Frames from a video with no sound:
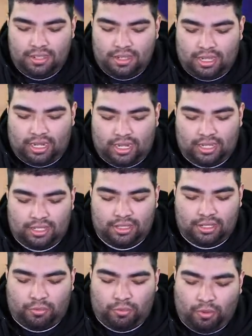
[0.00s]

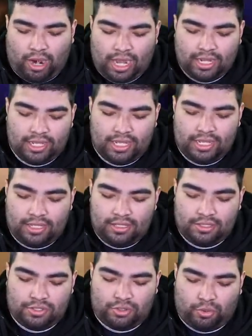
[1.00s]
The Rocket
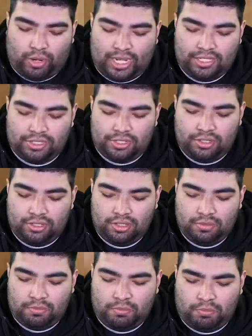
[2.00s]
Tracer,
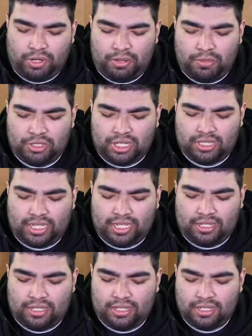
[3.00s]
pretty much I think
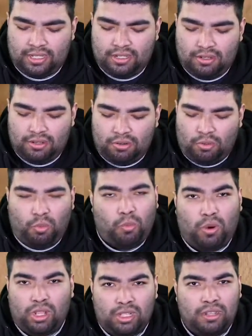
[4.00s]

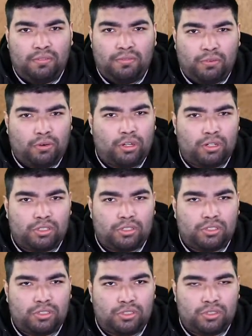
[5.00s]
one of or
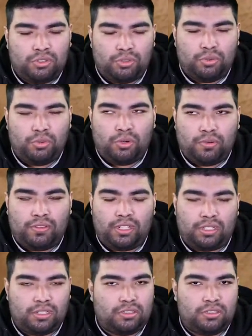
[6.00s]
two of
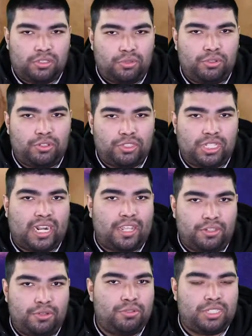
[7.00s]
the tuners that I
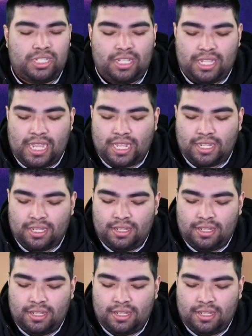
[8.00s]
use in the deck.